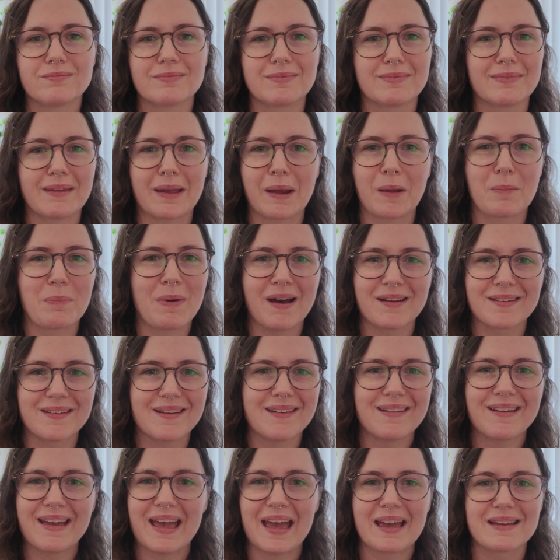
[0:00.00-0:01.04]
like a
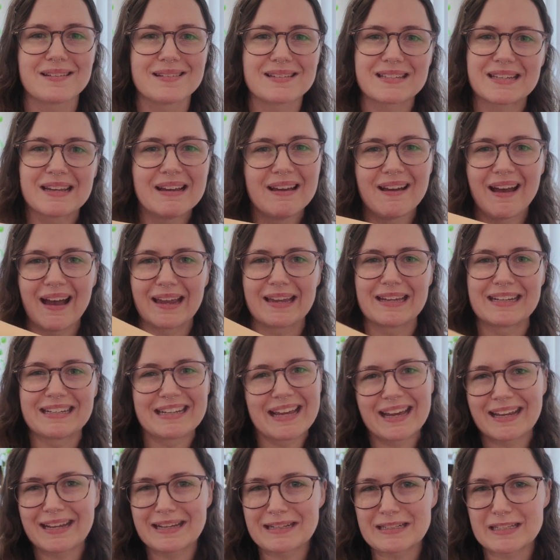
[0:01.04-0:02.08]
partner and I can
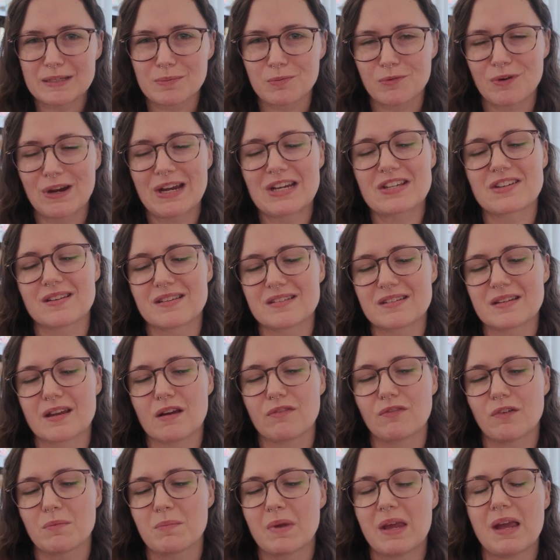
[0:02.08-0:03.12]
get inspiration and
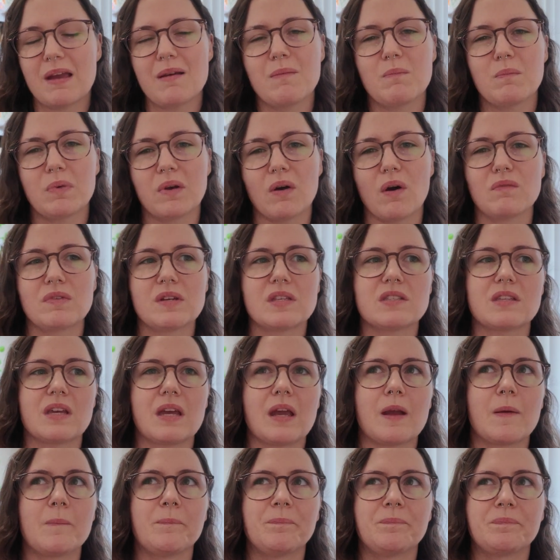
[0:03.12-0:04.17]
stuff from him, but
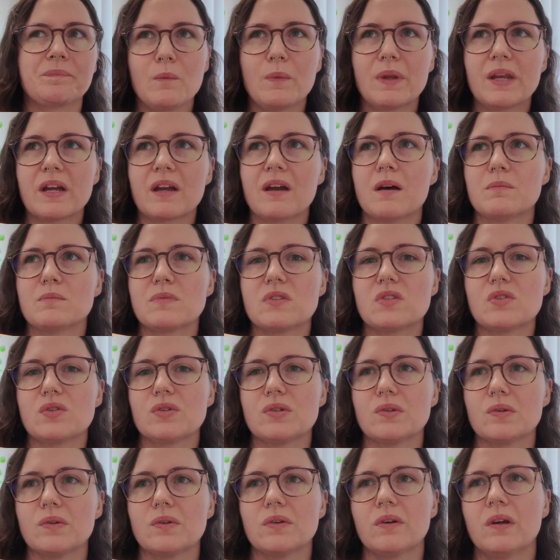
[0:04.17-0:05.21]
obviously when it comes
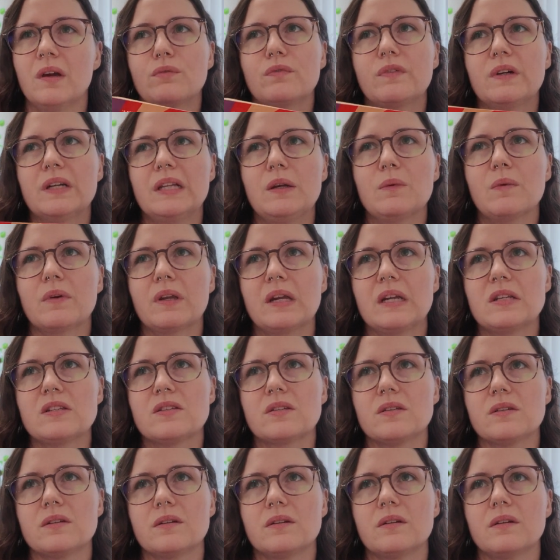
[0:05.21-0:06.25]
to really wanting
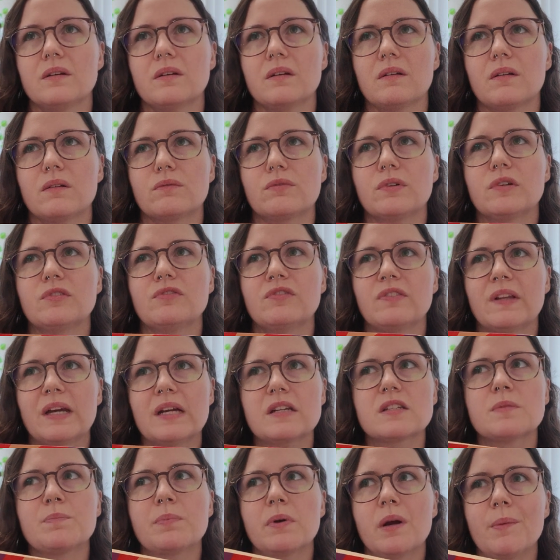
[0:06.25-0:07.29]
to
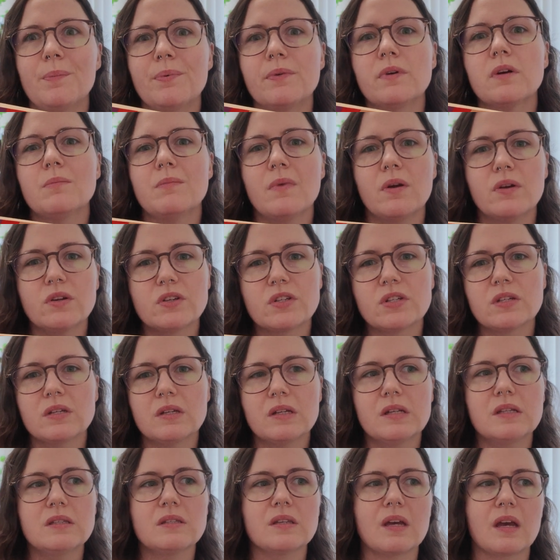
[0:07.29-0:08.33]
reflect proper
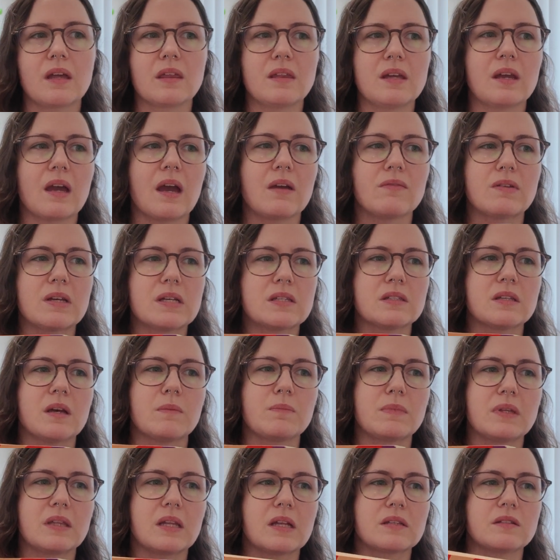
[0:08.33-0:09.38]
emotions, I think having
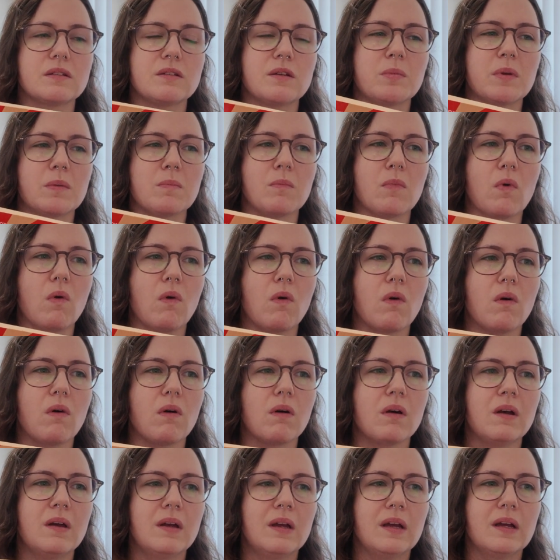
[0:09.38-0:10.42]
something that's a little bit
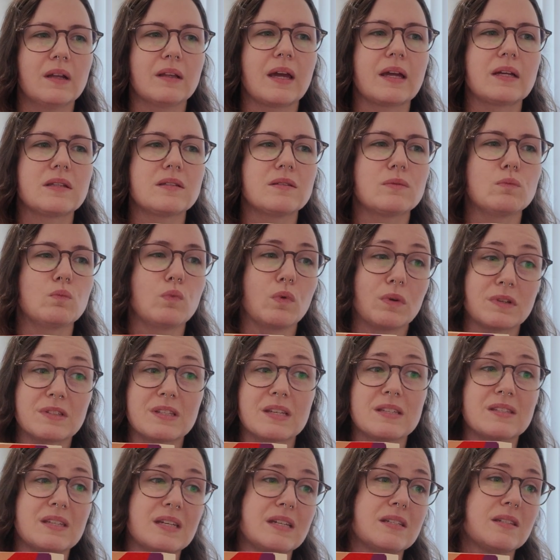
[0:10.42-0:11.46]
more like, well, it
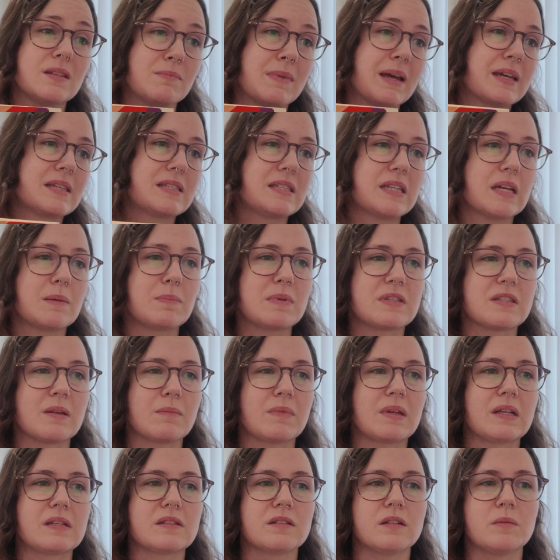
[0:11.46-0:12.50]
says here domestic, but
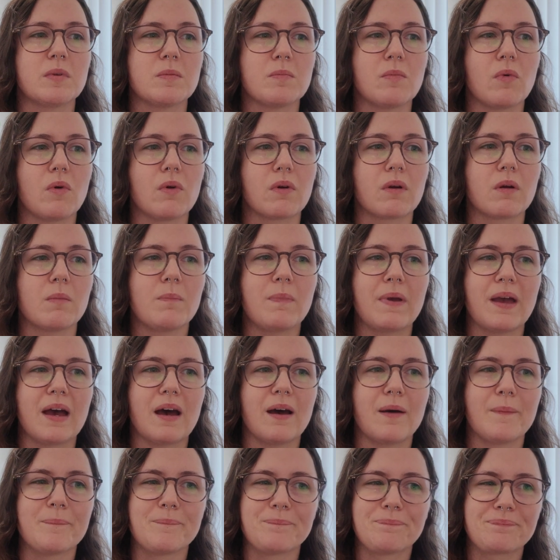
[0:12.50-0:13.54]
something that's a little bit more
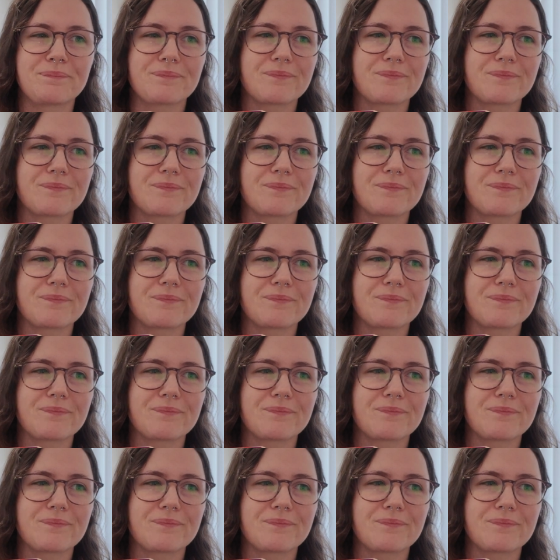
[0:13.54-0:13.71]
about